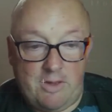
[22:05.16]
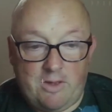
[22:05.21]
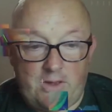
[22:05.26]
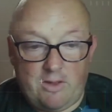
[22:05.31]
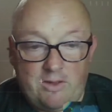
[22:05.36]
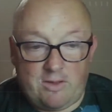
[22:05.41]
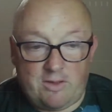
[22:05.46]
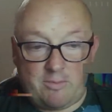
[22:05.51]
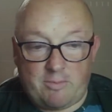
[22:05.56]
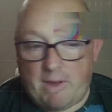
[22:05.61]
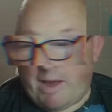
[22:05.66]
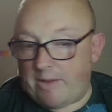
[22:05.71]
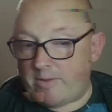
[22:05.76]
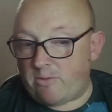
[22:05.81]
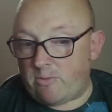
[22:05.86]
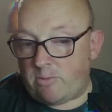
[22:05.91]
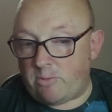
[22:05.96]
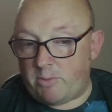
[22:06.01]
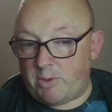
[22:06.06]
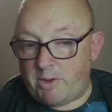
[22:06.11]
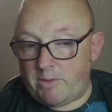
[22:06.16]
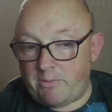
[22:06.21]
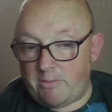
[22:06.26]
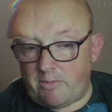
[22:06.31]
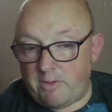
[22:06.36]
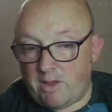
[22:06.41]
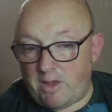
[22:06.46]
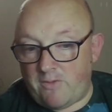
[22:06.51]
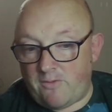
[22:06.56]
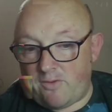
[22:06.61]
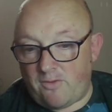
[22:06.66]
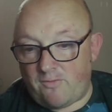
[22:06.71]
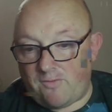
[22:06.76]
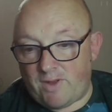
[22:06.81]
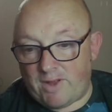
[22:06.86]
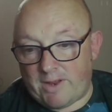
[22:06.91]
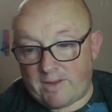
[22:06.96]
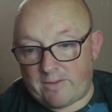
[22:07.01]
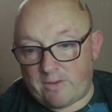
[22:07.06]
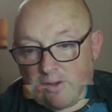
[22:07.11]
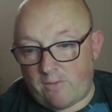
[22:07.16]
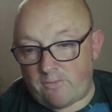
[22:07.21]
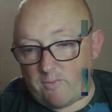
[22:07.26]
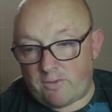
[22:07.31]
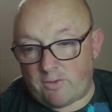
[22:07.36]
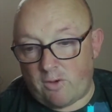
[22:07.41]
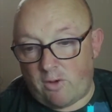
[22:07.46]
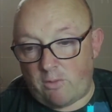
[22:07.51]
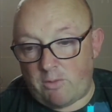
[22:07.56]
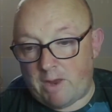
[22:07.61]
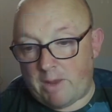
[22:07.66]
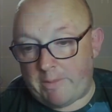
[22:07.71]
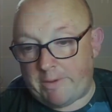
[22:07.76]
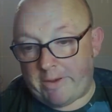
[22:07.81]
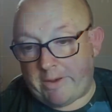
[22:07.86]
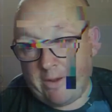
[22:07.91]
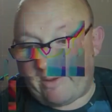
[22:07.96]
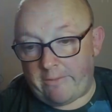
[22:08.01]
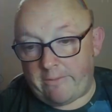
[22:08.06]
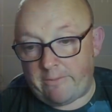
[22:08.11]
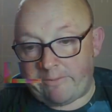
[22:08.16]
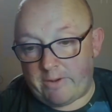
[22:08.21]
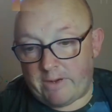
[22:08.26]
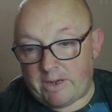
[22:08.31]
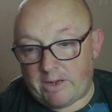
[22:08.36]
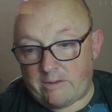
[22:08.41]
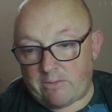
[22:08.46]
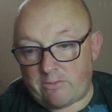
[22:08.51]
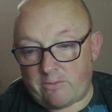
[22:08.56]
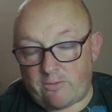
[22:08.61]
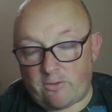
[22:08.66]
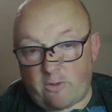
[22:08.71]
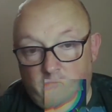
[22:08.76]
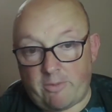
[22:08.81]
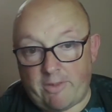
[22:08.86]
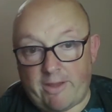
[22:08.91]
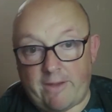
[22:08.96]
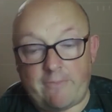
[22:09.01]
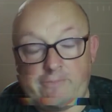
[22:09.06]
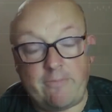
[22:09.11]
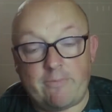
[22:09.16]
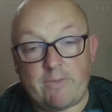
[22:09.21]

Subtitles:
spice it up a bit. If you think that's over the top, let me know and I'll stop that.